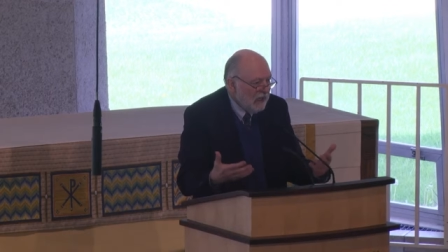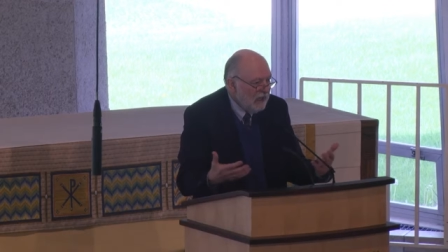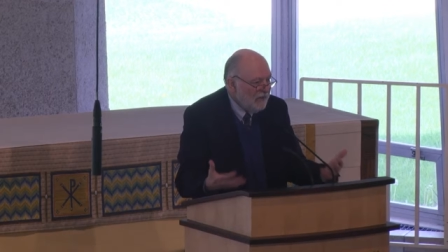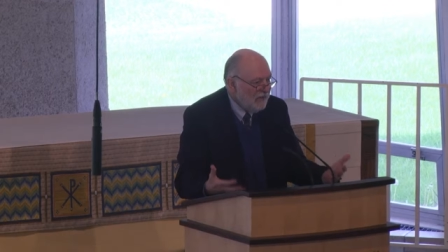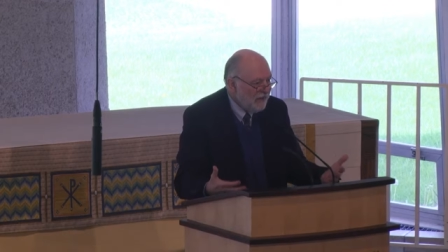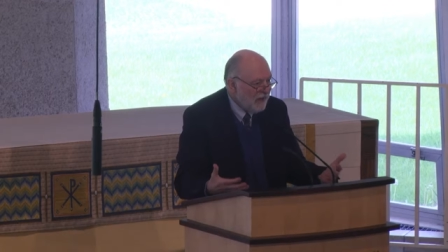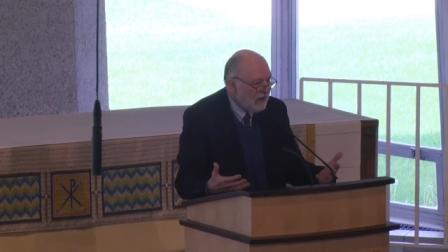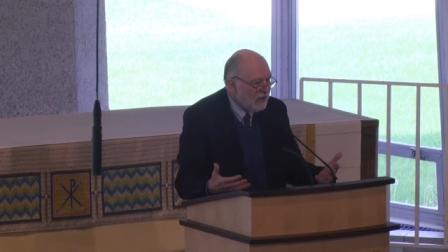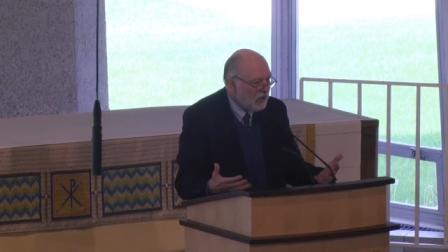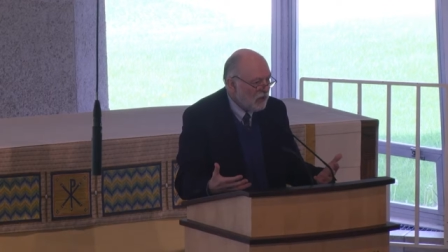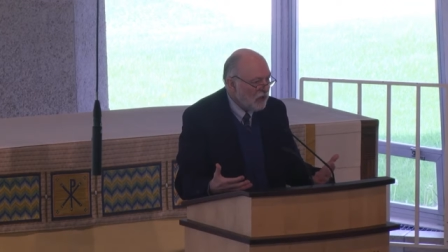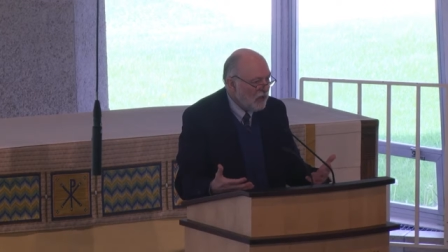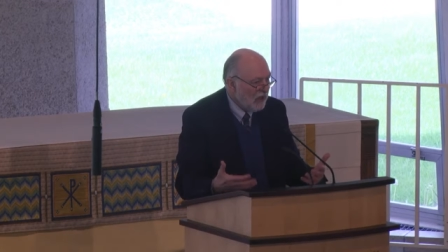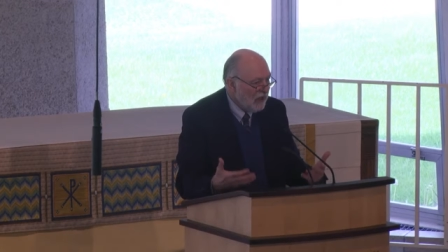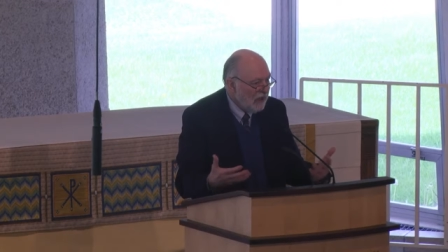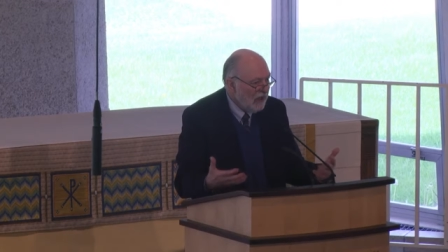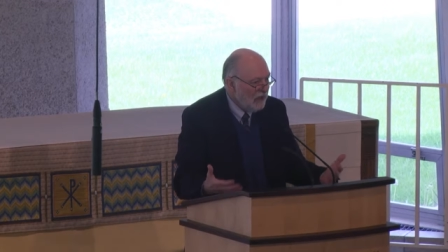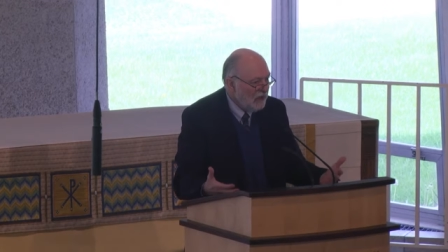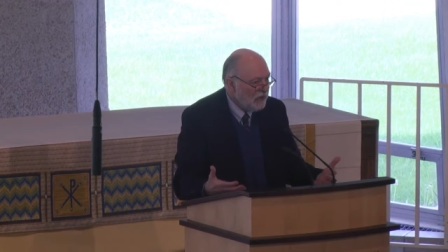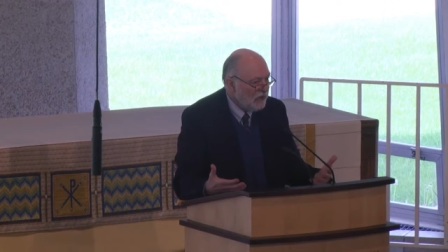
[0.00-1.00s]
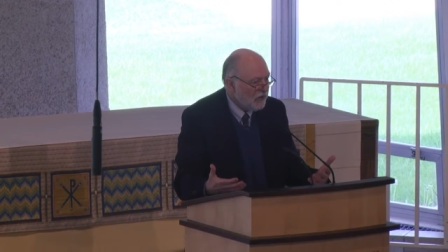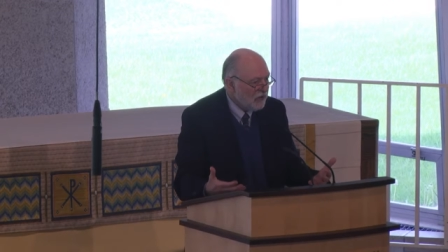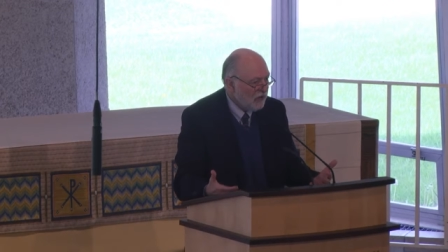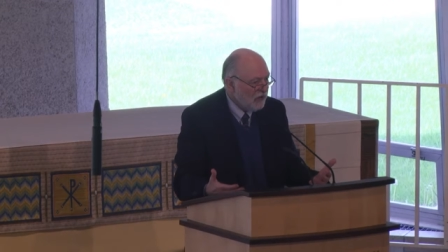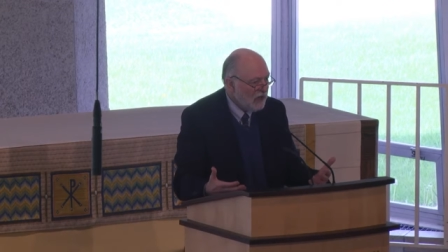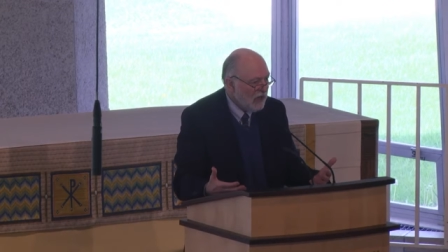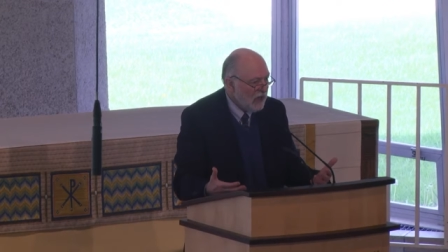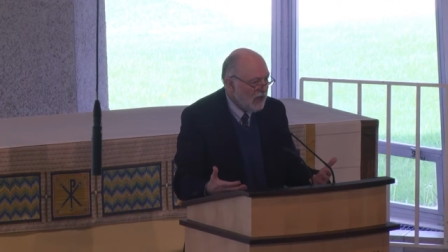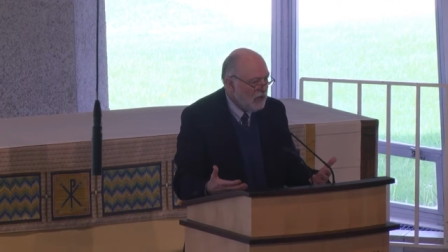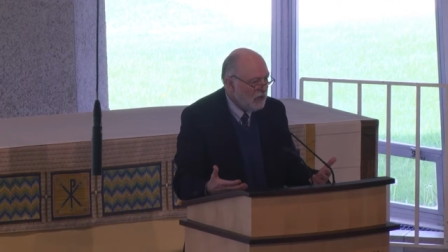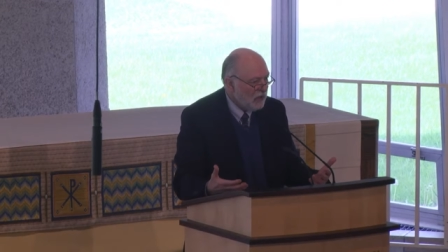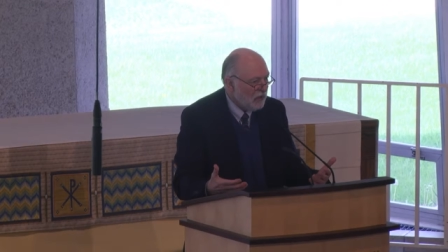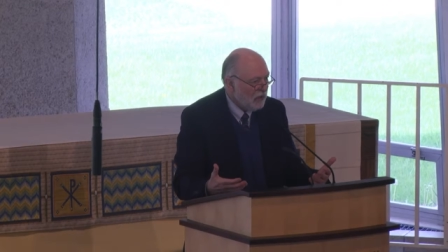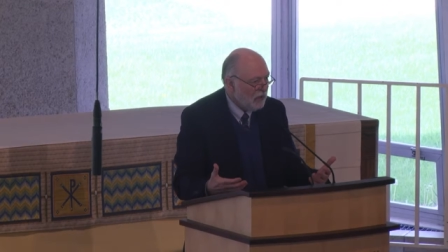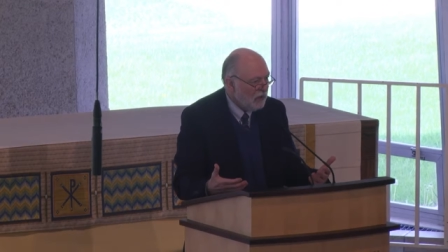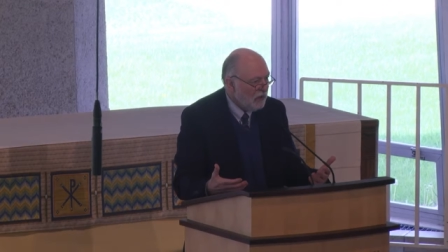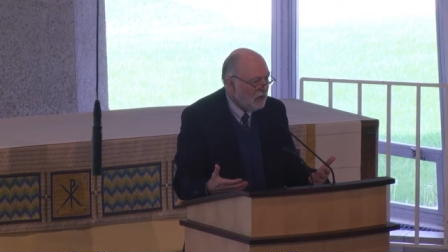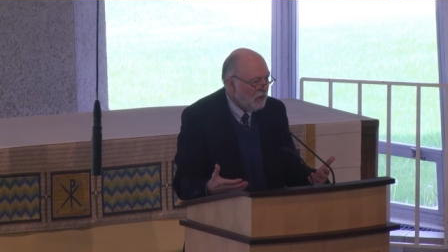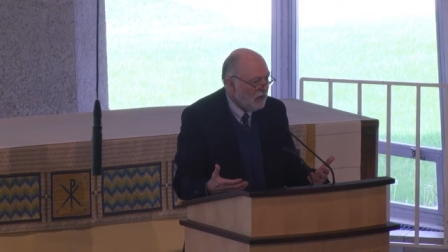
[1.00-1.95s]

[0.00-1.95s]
confession against creation,